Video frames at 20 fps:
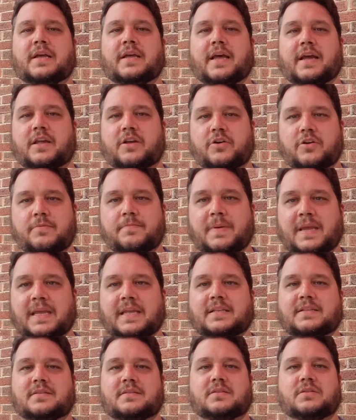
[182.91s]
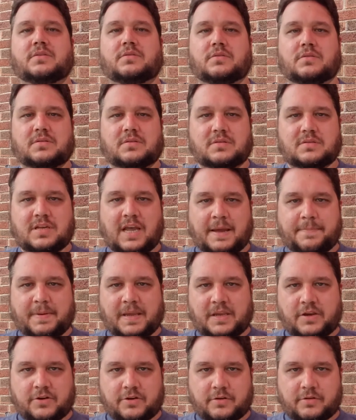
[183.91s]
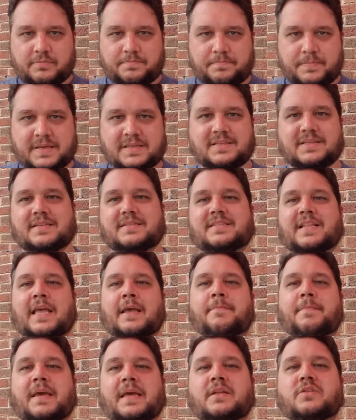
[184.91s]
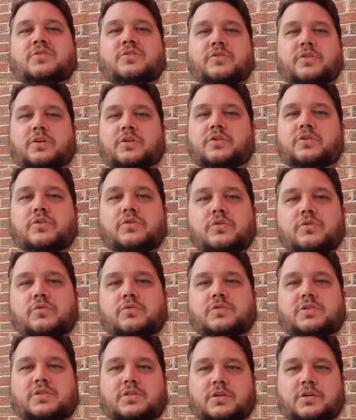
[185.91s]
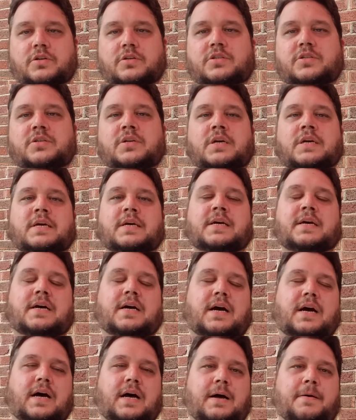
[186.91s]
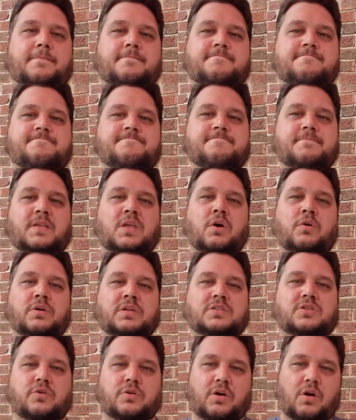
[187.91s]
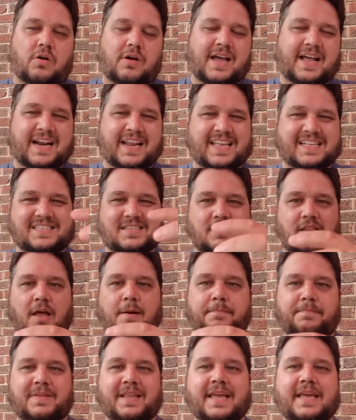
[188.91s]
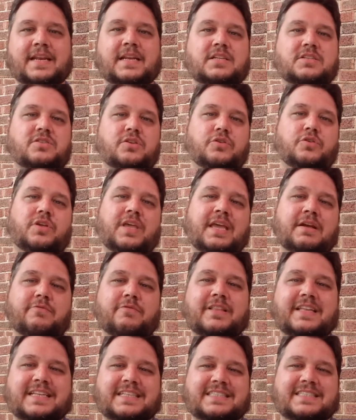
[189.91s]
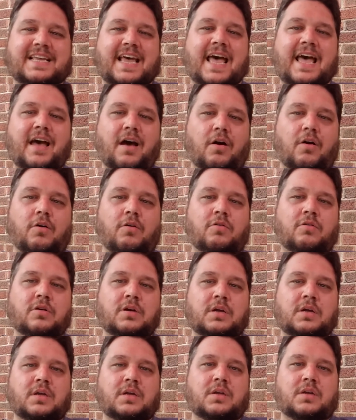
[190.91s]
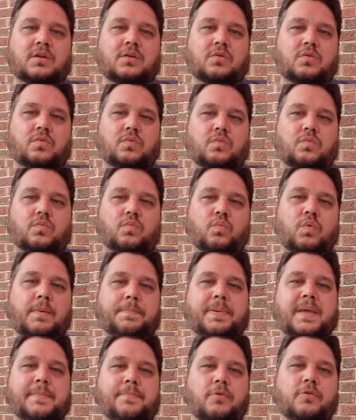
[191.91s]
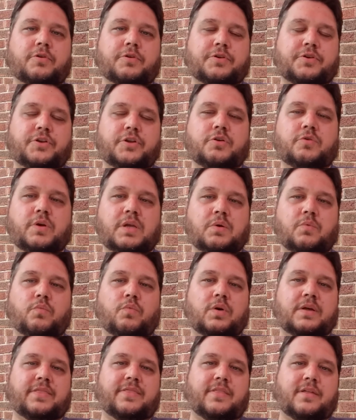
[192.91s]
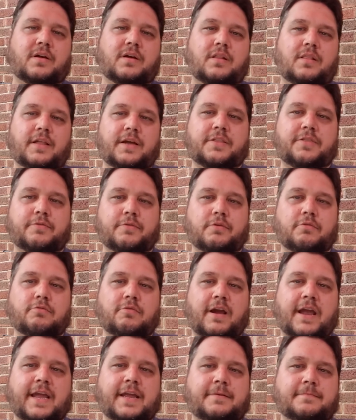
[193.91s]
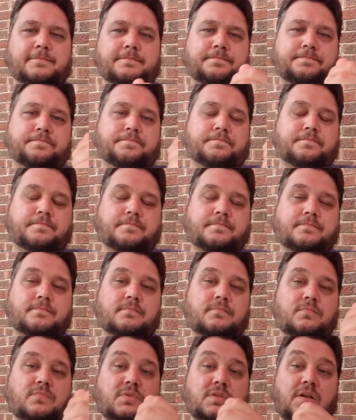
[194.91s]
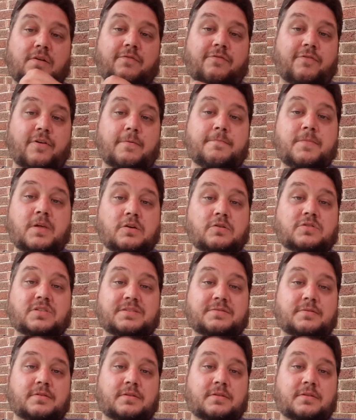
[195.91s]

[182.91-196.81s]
It could mean typing your business name into the Google search, and so it all kind of gets lumped in, and so you can't really tell what people are doing with the click-through rate from those